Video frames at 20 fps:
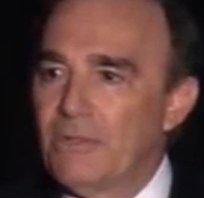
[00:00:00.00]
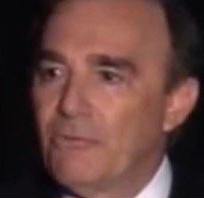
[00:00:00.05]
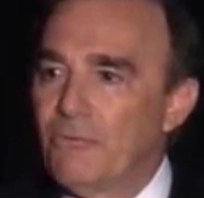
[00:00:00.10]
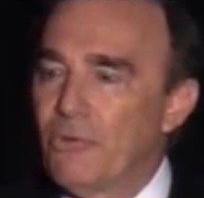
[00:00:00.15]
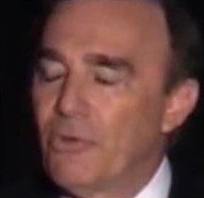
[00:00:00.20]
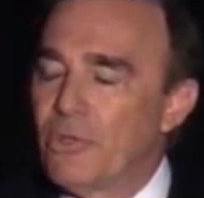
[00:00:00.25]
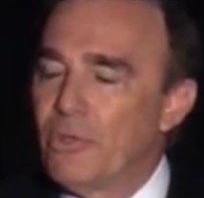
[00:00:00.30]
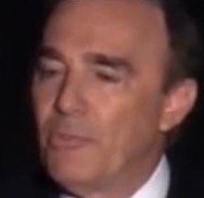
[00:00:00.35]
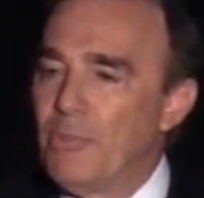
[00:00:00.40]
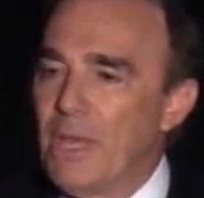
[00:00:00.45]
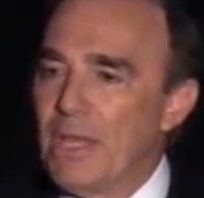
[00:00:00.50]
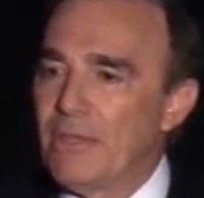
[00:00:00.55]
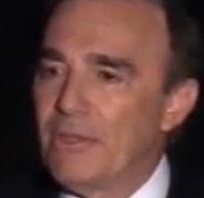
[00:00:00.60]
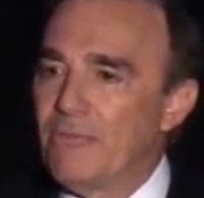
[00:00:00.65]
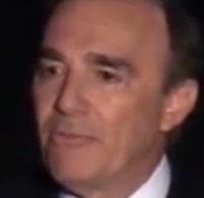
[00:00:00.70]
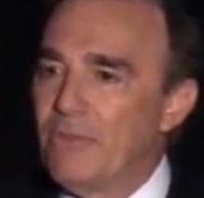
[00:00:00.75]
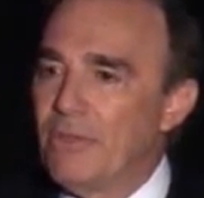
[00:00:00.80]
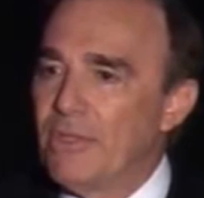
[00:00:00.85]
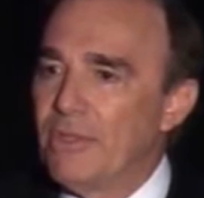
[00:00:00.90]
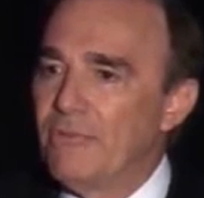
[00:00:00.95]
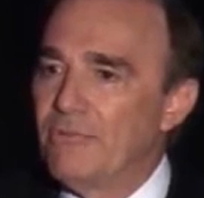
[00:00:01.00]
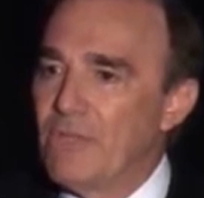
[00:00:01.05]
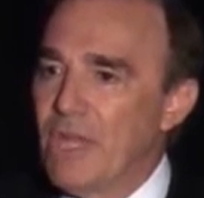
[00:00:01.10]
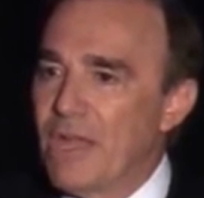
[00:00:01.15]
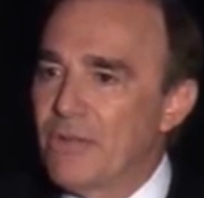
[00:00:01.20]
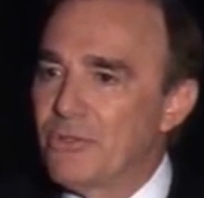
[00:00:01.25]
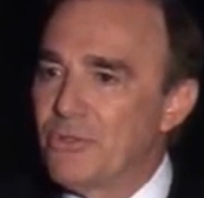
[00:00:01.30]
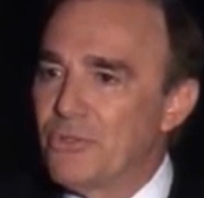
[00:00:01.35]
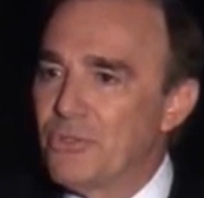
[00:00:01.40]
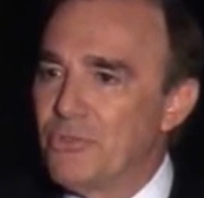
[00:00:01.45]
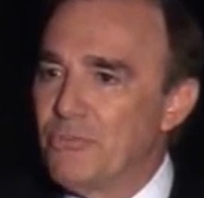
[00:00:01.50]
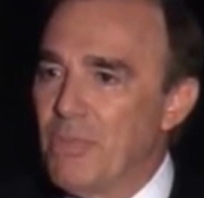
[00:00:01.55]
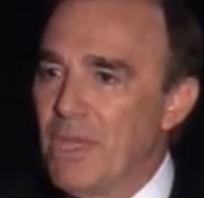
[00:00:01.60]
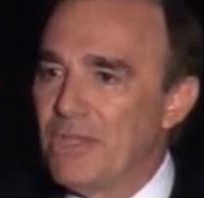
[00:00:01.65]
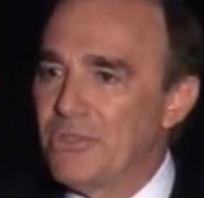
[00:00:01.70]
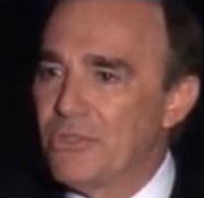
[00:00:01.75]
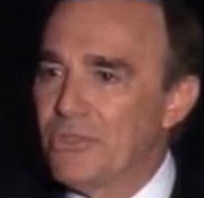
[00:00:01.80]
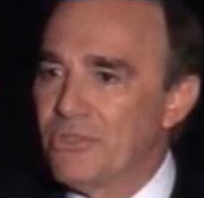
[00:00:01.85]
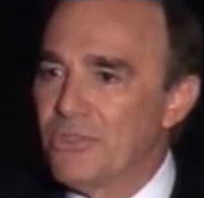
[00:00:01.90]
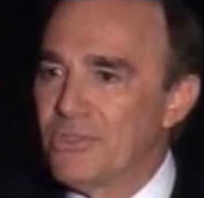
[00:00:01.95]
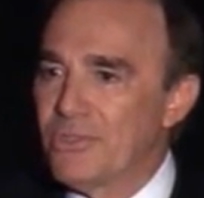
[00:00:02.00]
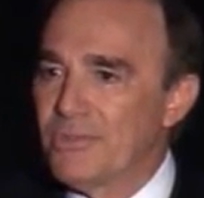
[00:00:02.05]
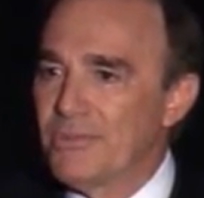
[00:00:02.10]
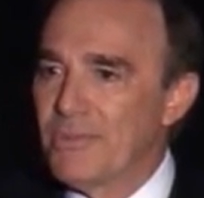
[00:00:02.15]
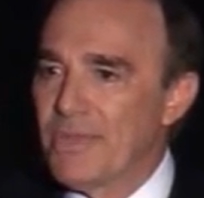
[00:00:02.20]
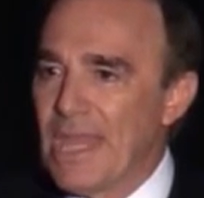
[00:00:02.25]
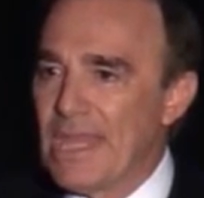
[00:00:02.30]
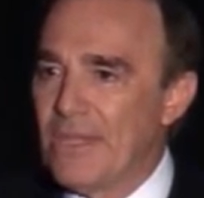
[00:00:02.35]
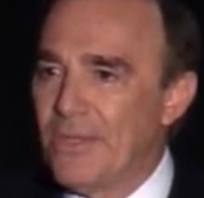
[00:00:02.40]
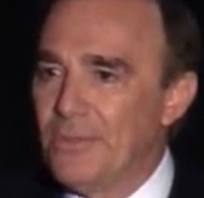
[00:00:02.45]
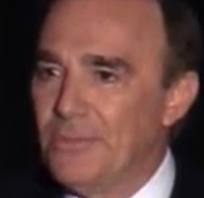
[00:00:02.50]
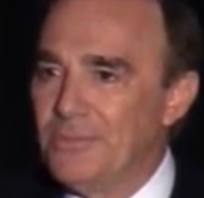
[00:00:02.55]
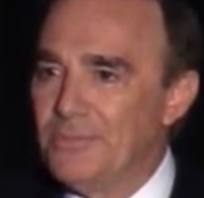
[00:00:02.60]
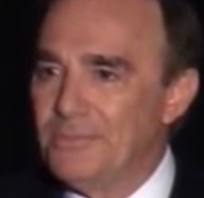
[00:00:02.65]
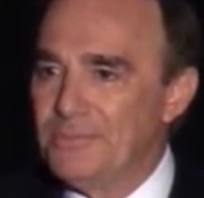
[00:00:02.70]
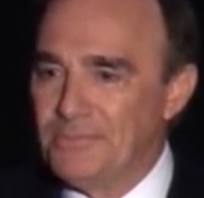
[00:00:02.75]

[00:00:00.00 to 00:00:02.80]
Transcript: for the benefit of doctors and patients. Thank you.